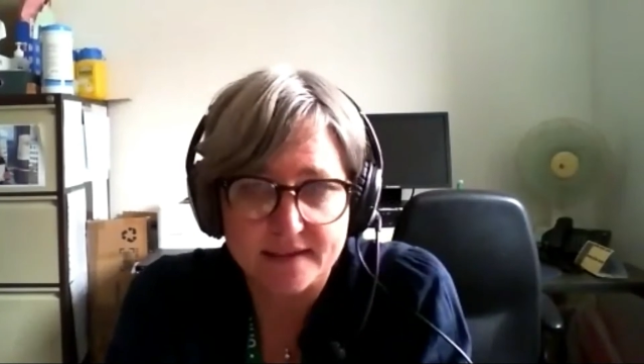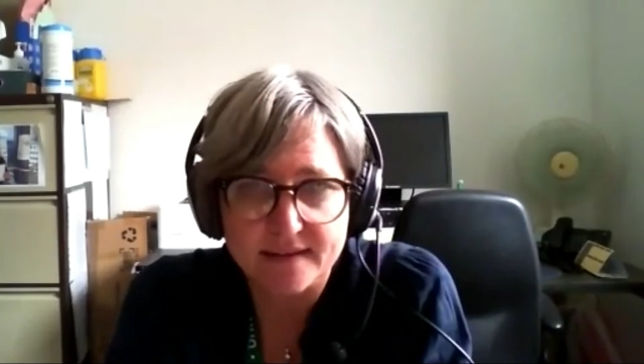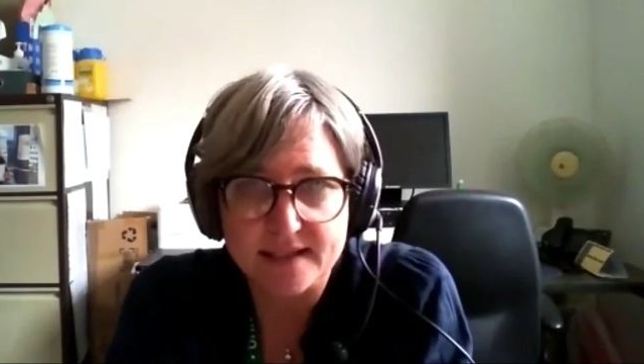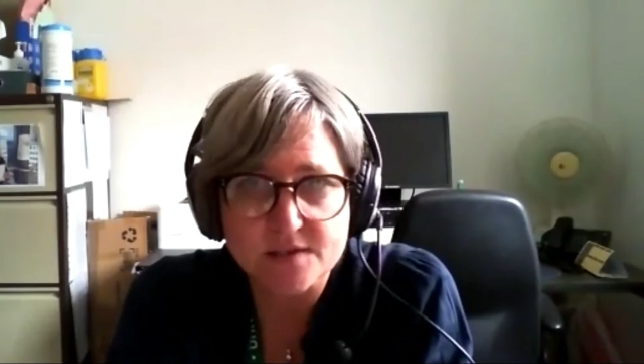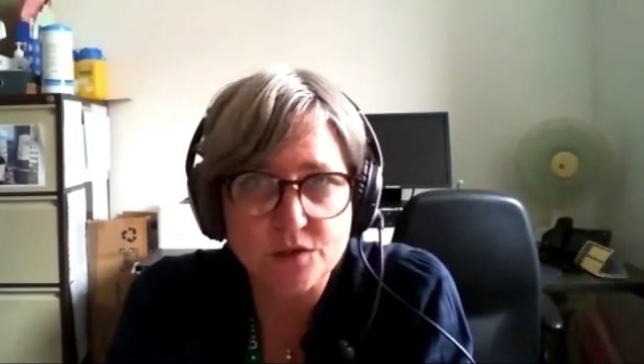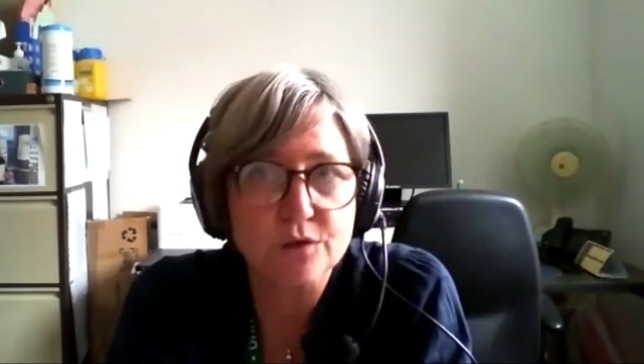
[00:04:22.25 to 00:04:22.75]
think
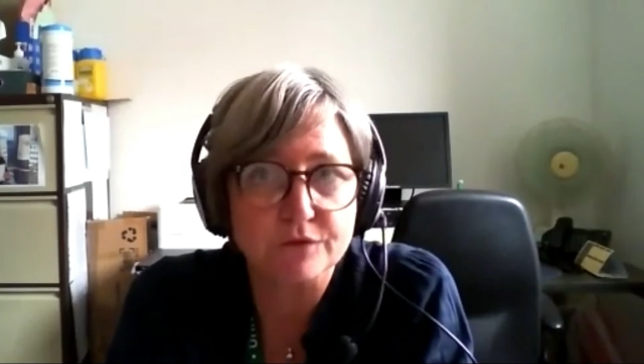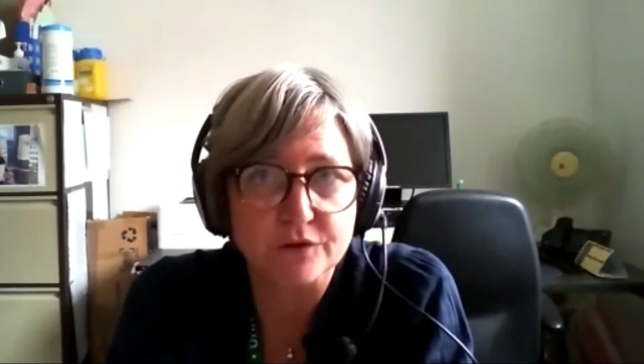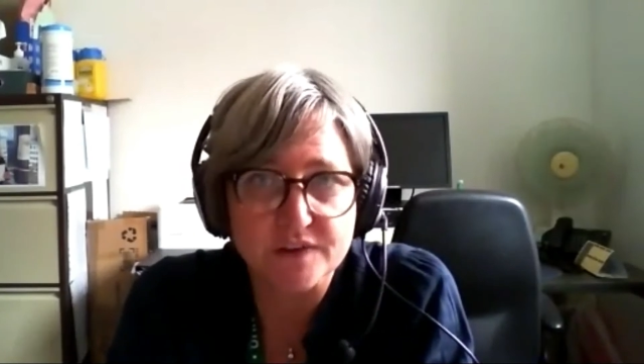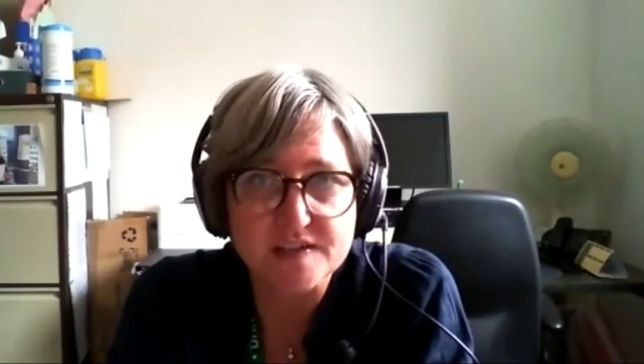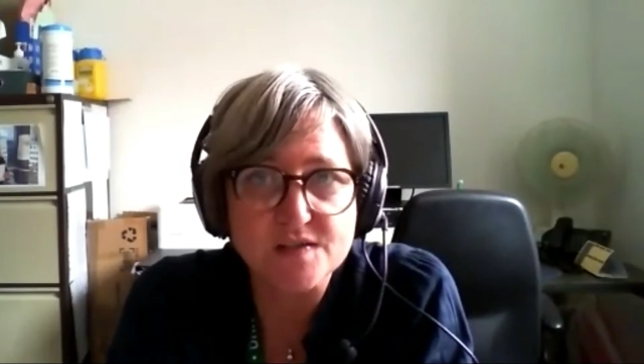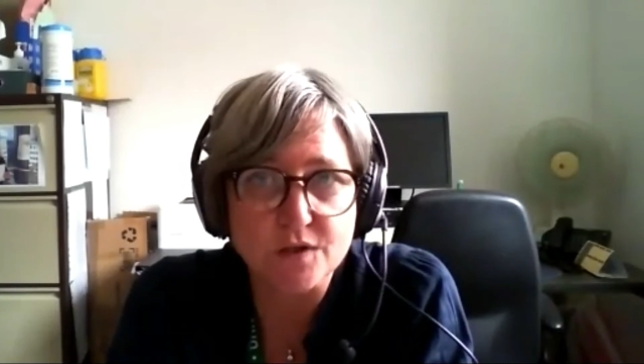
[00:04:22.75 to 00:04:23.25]
that's good
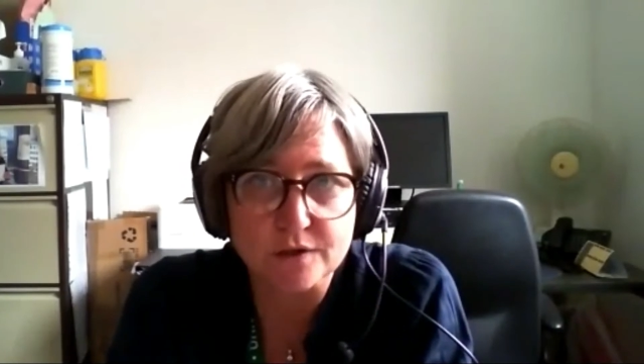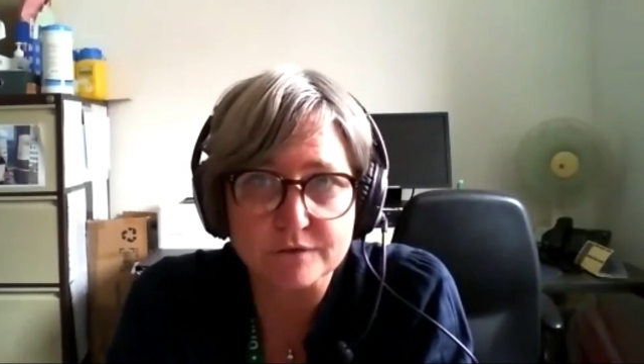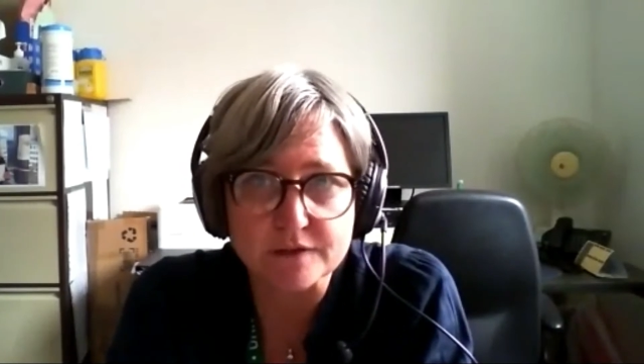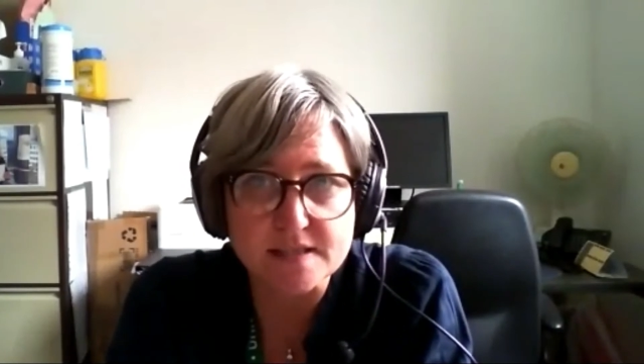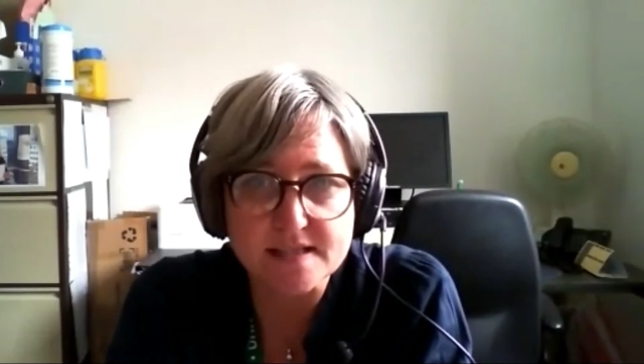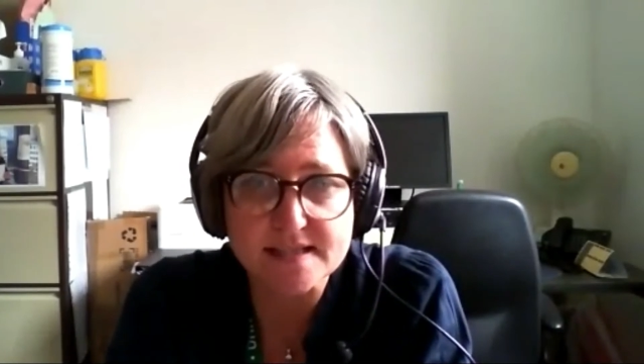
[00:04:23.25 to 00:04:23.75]
for the
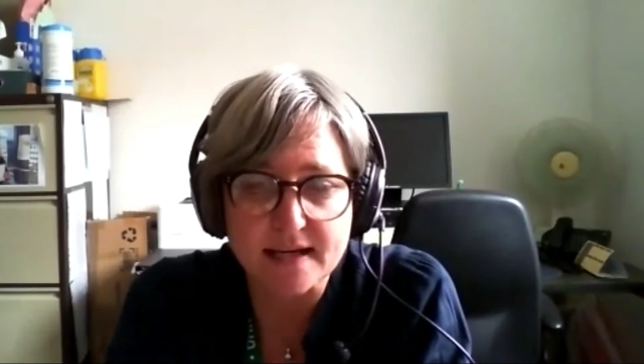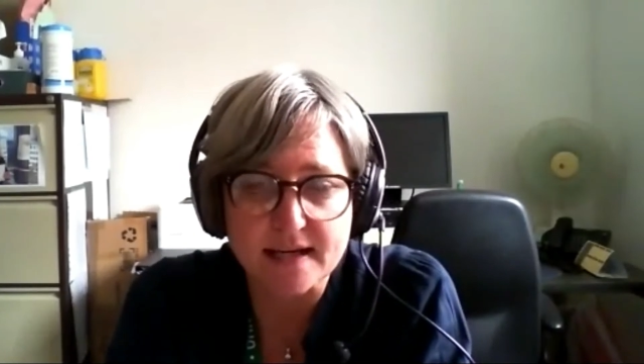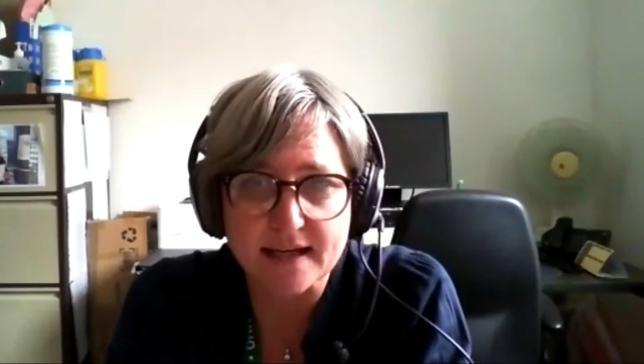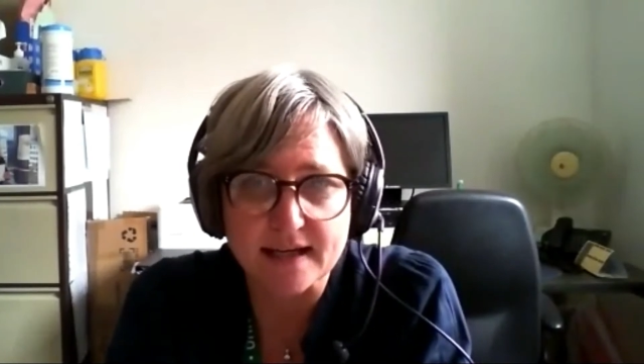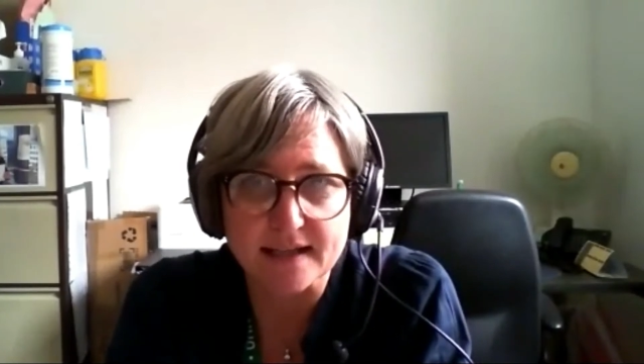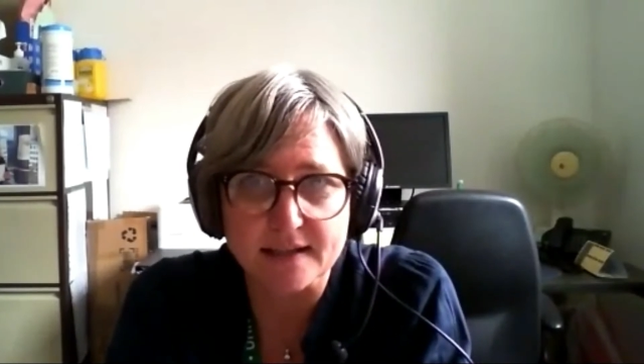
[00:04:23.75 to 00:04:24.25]
service,
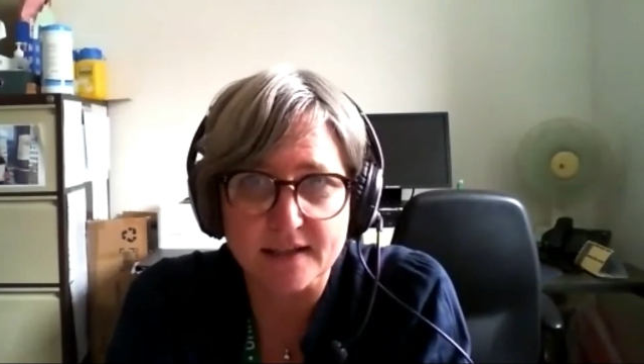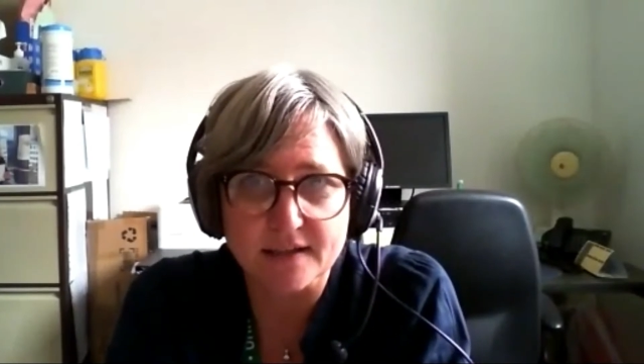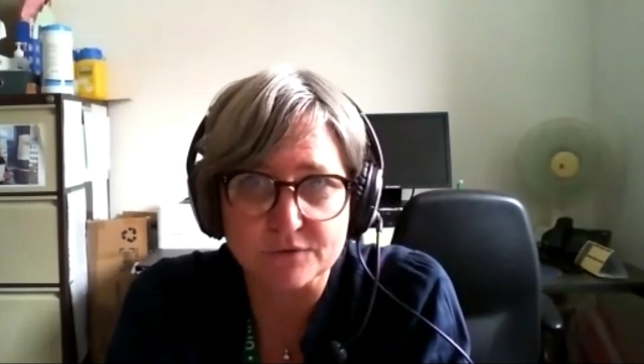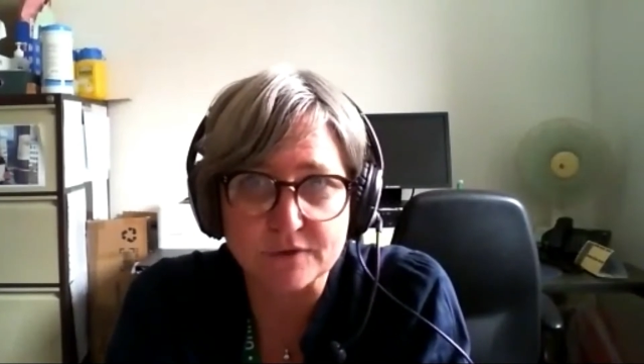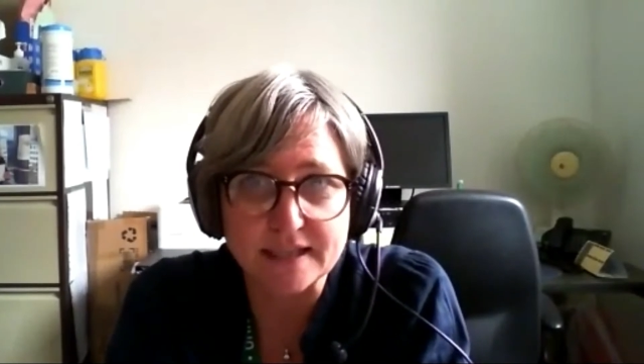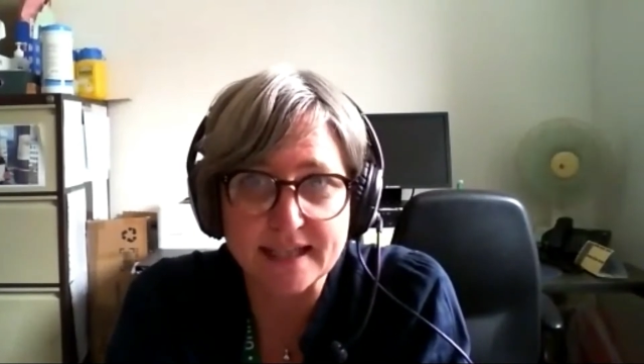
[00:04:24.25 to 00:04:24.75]

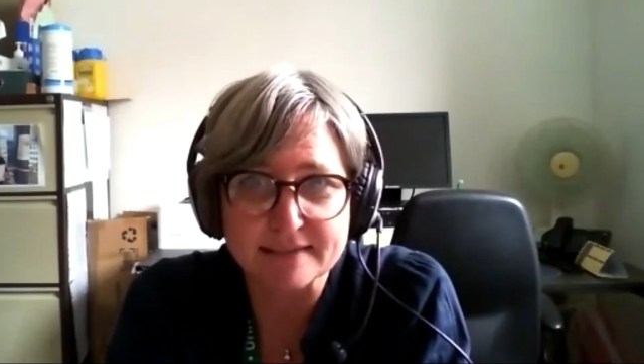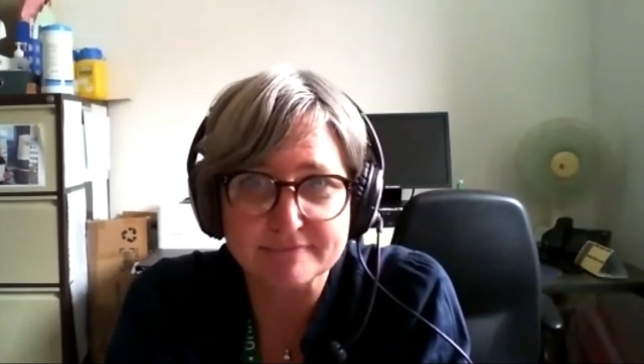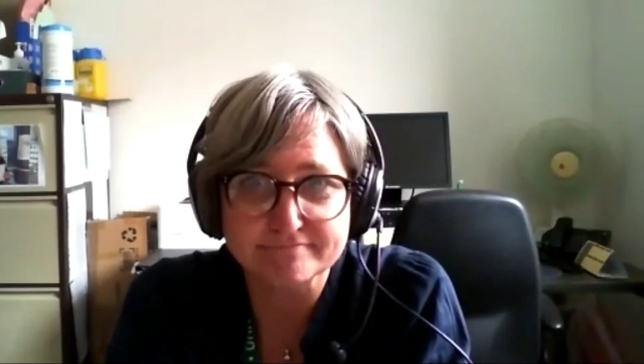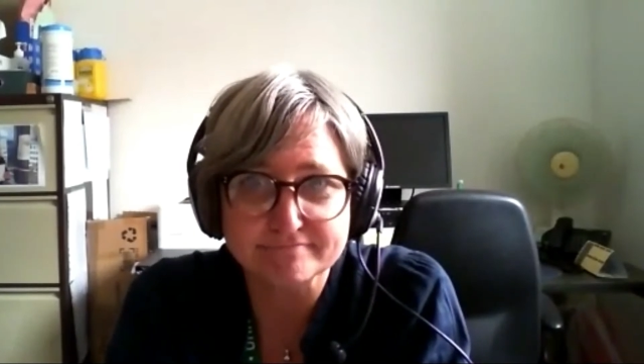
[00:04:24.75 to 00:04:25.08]
really.